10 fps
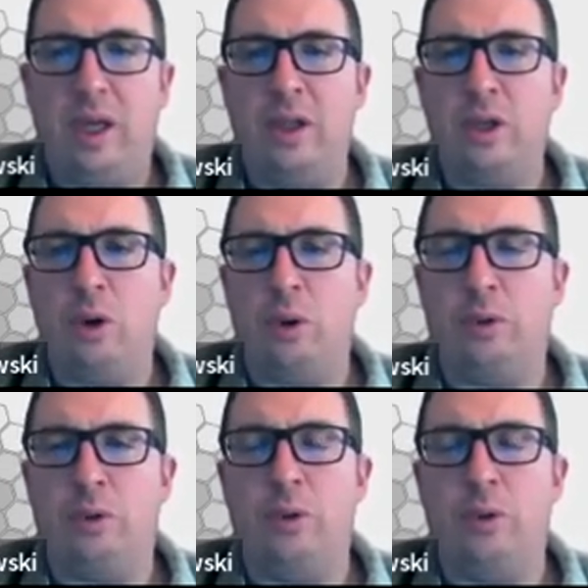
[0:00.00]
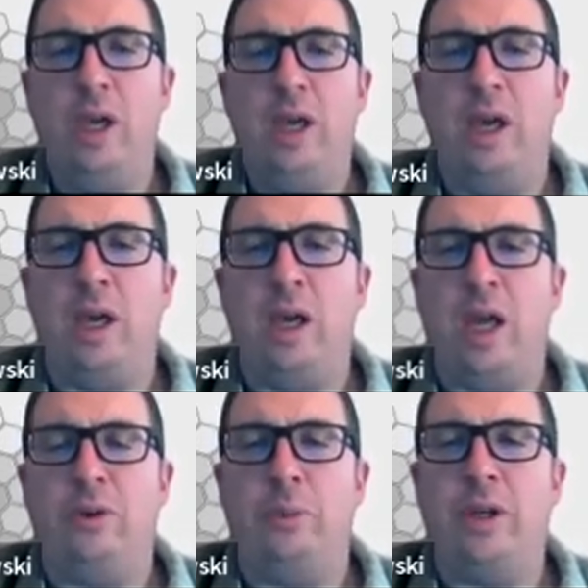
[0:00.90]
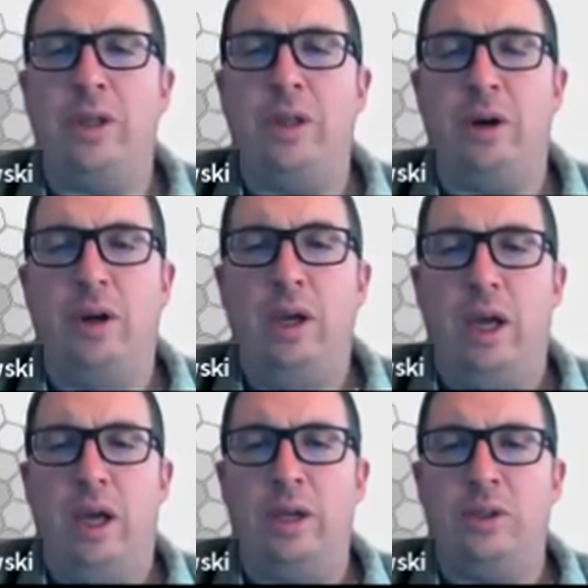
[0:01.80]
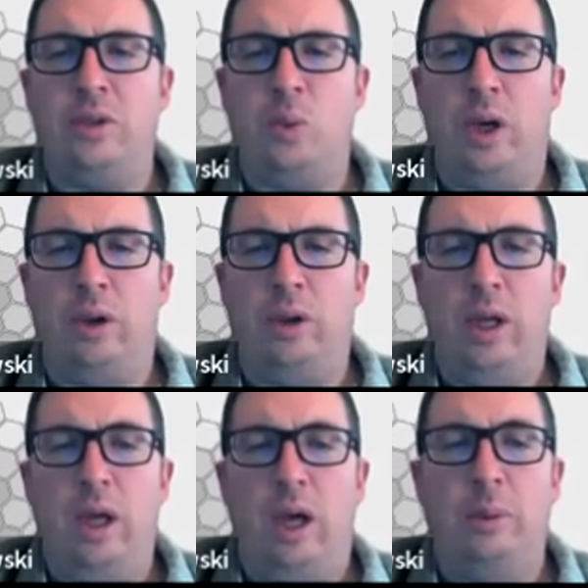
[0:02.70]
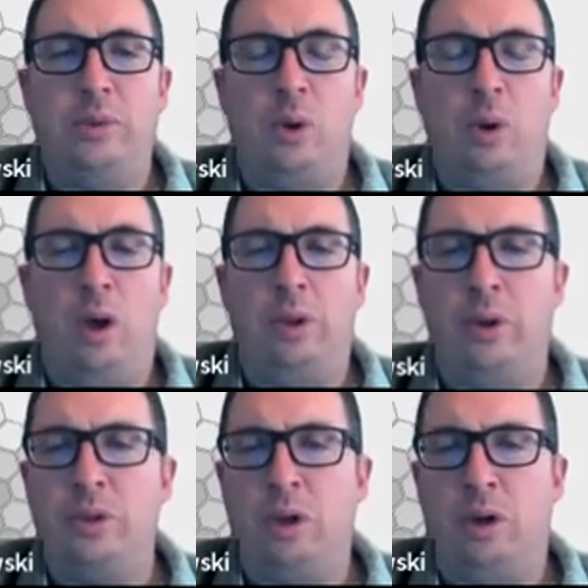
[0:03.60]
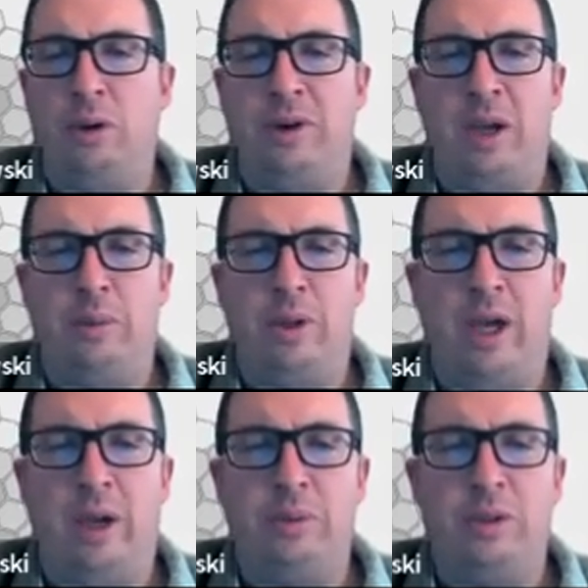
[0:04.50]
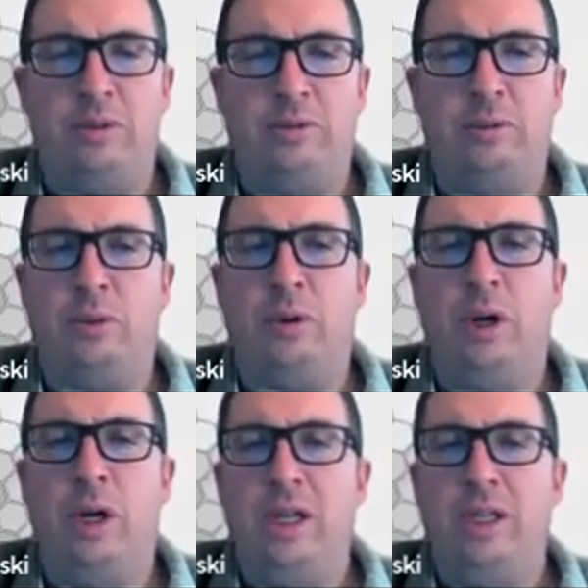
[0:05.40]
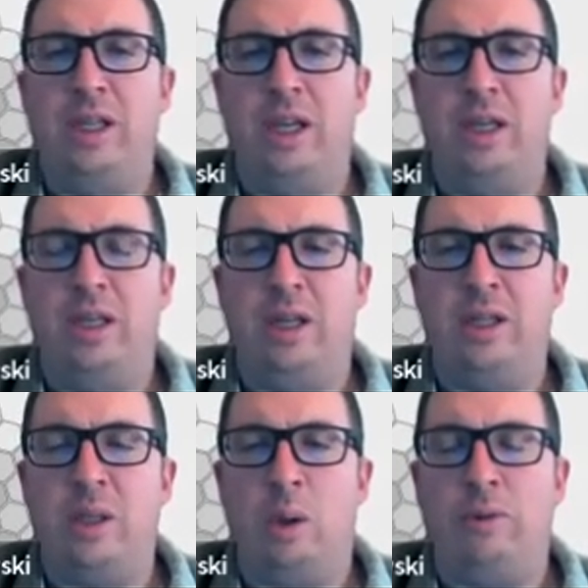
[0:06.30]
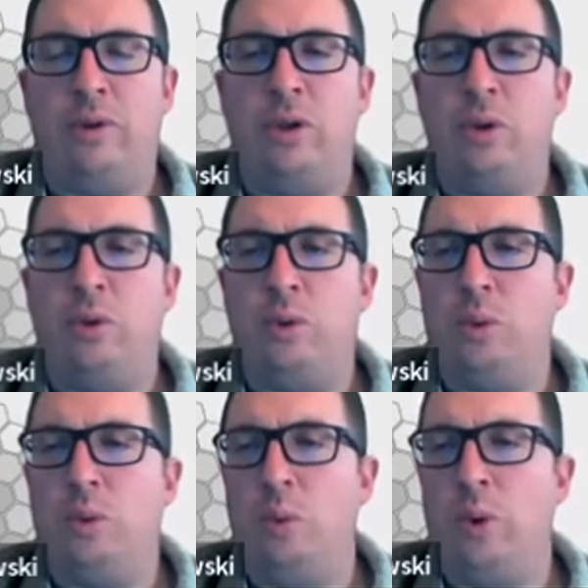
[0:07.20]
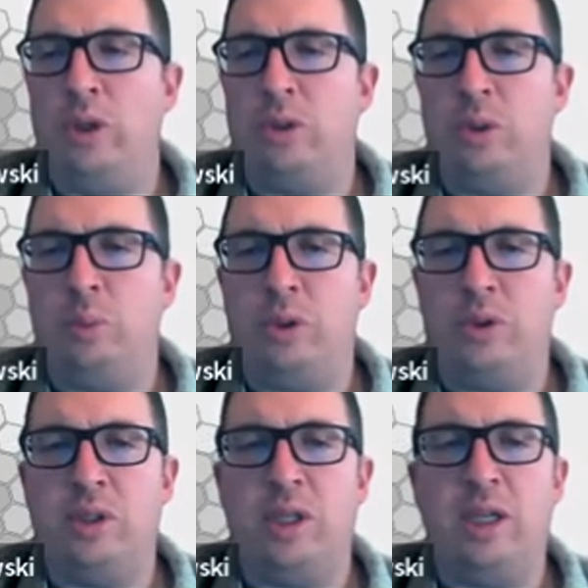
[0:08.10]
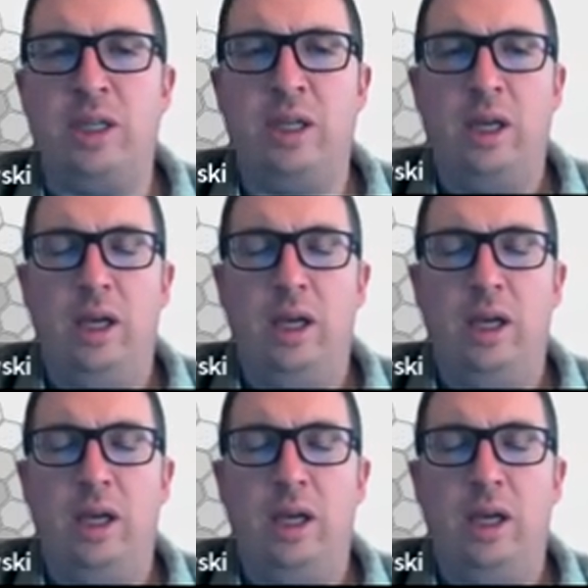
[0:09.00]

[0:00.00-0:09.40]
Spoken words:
and then go through and add everybody there as well. So all those are viable options for taking attendance however you wish to proceed.